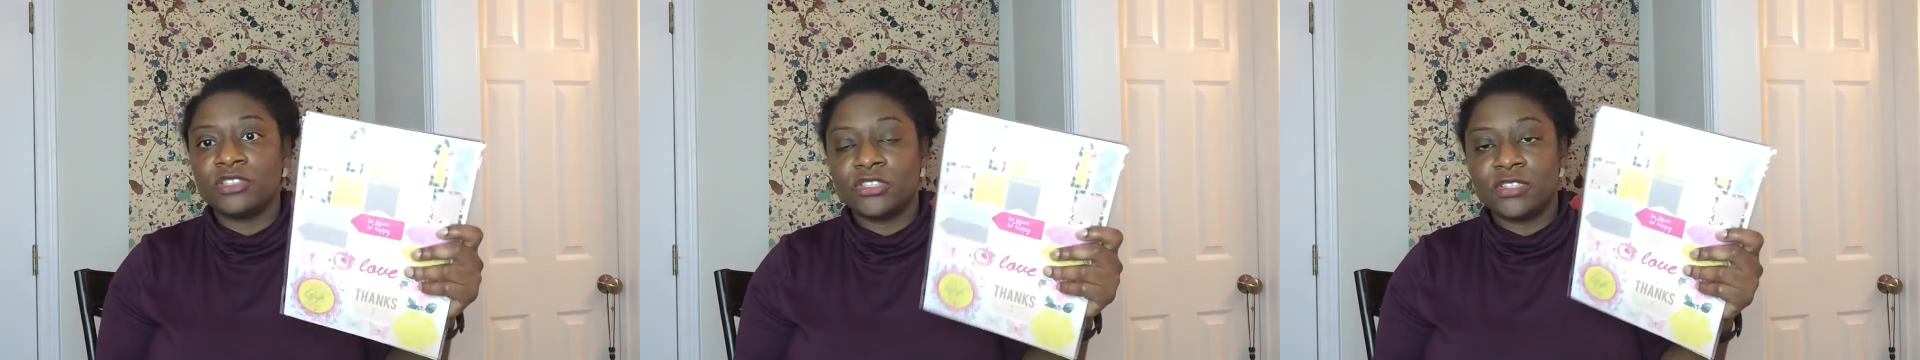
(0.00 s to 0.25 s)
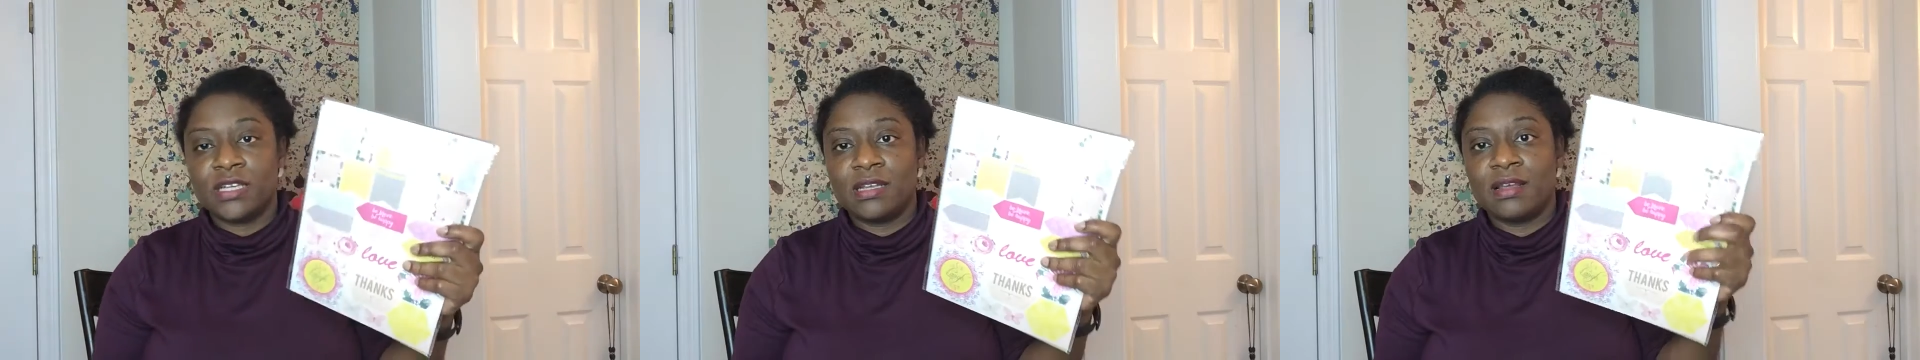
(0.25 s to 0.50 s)

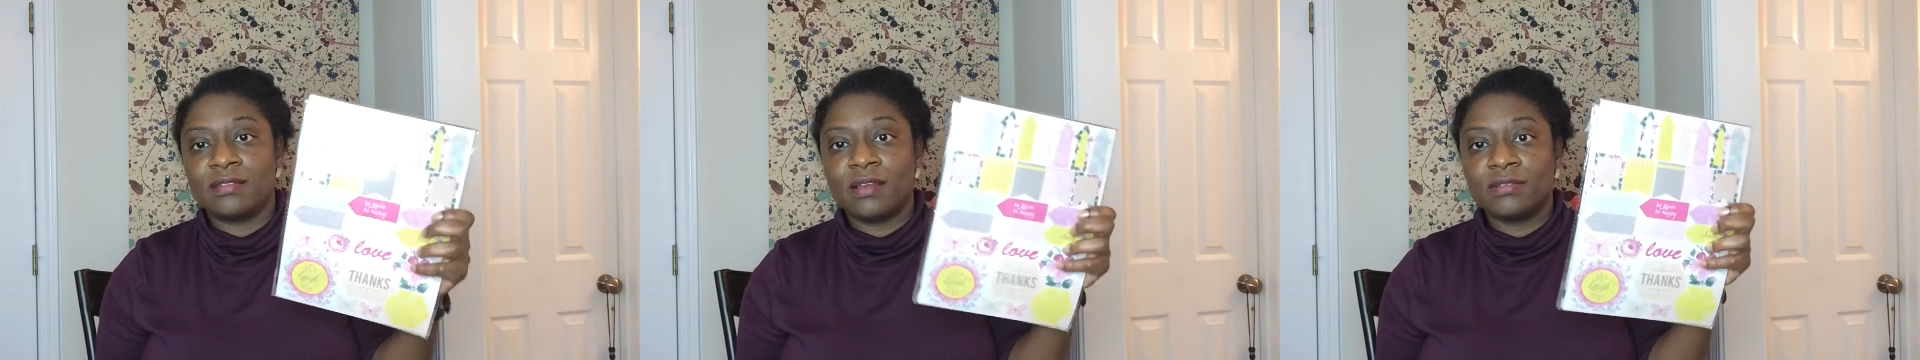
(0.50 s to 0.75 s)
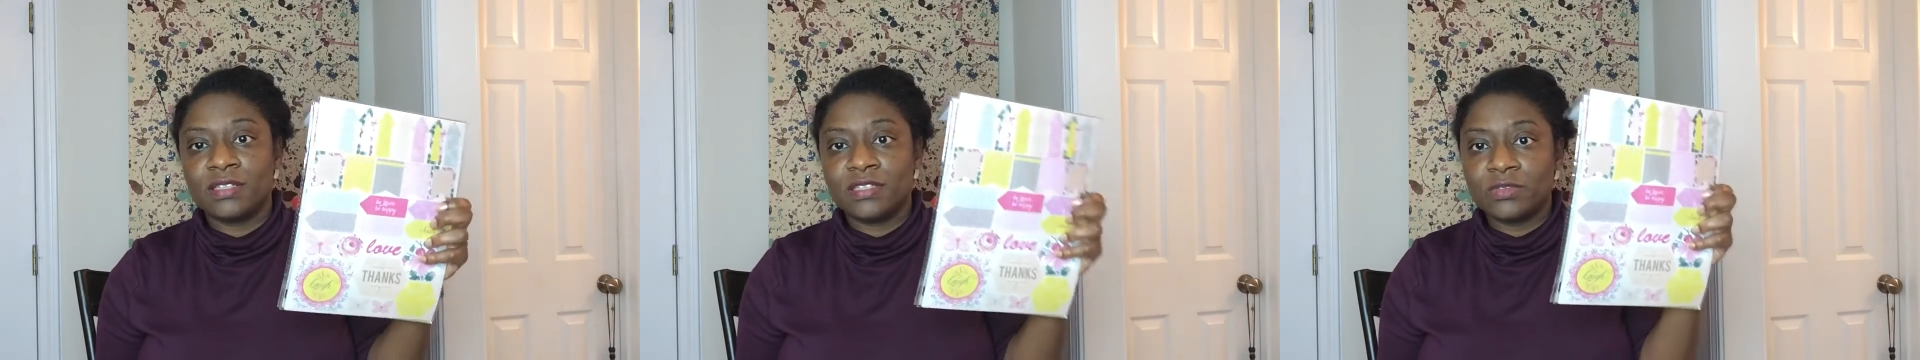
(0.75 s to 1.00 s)
Tree, and I
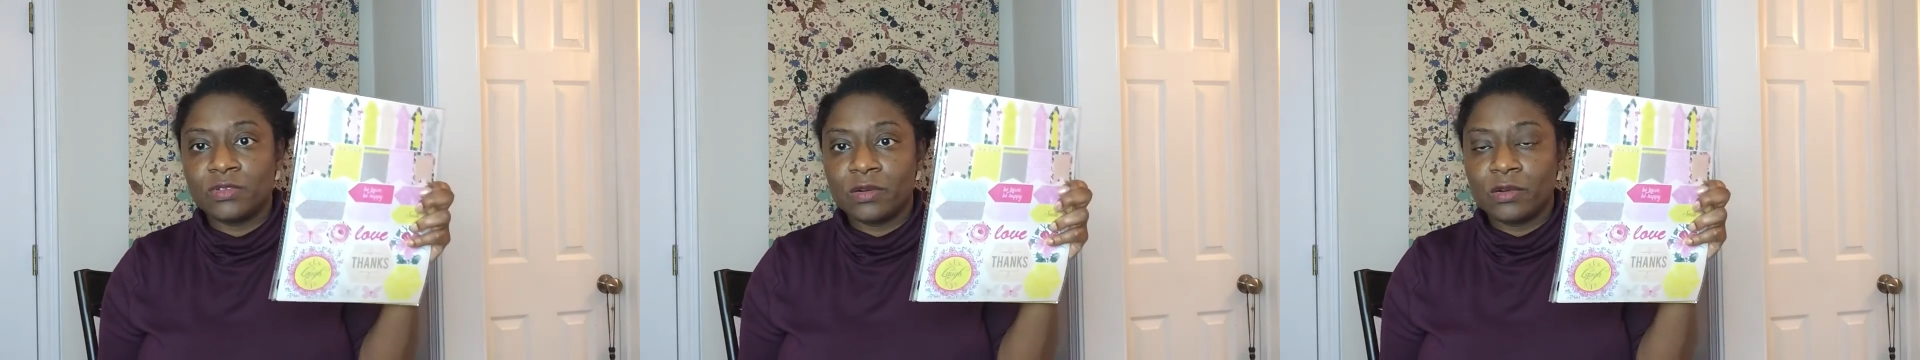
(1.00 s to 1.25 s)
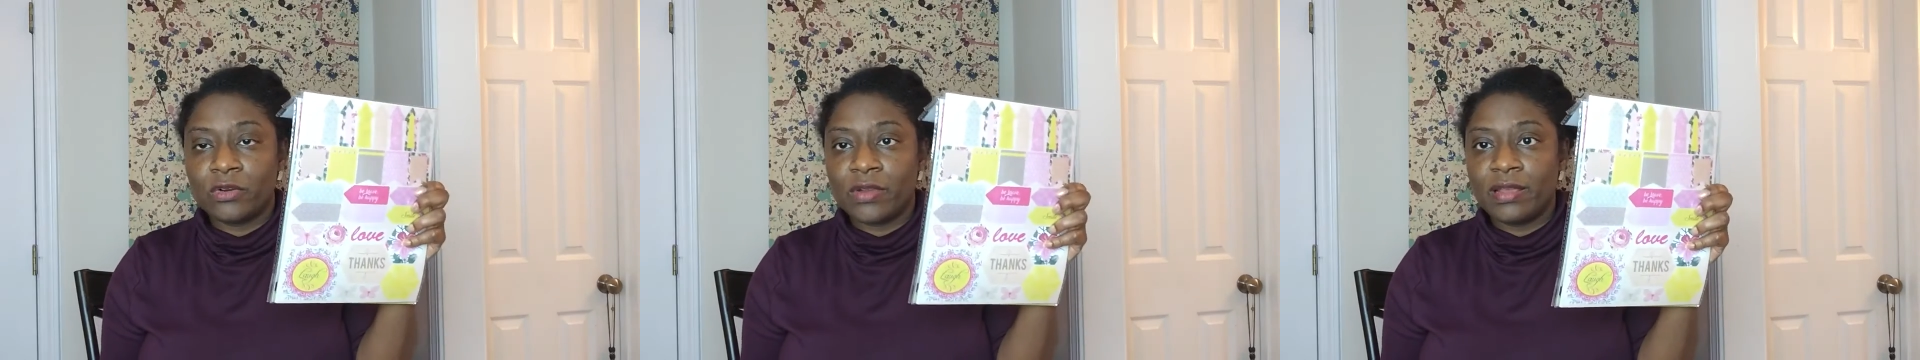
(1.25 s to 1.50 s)
thought these were
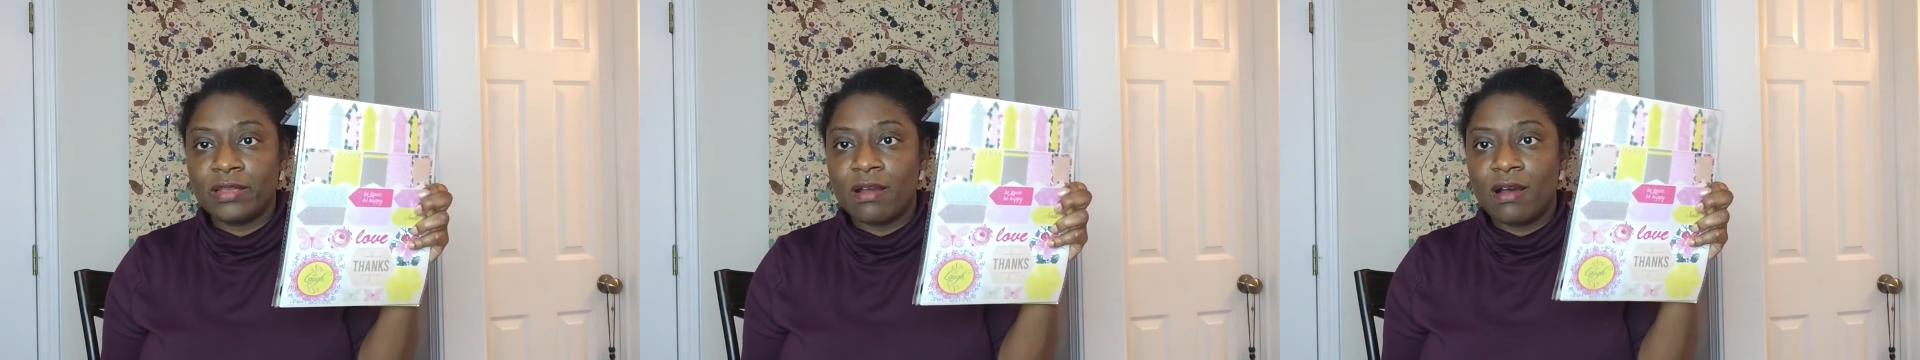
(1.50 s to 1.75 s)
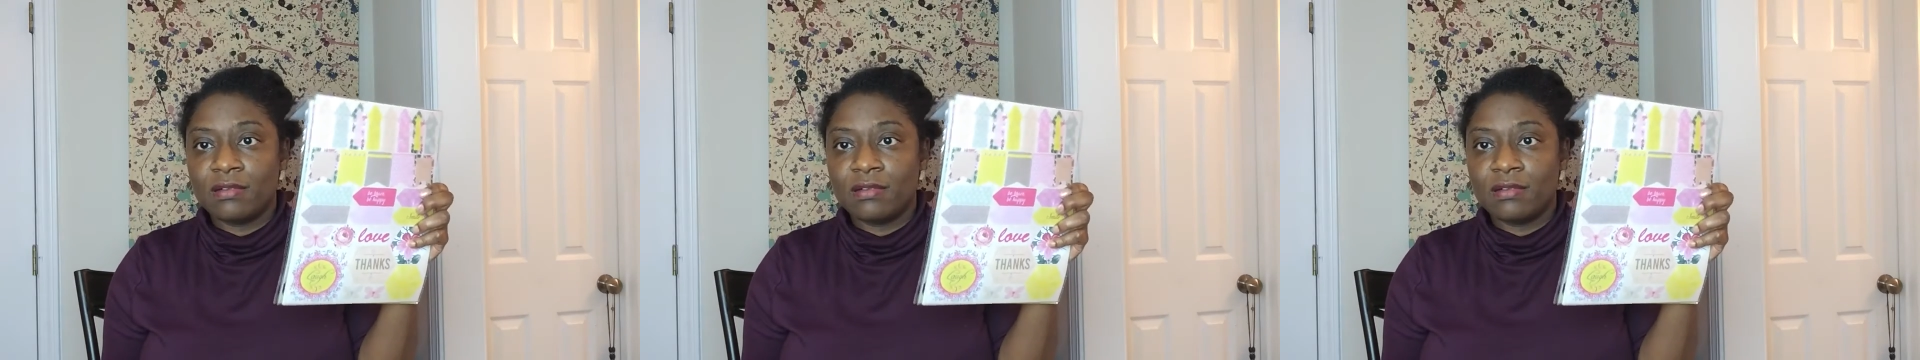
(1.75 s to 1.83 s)
a great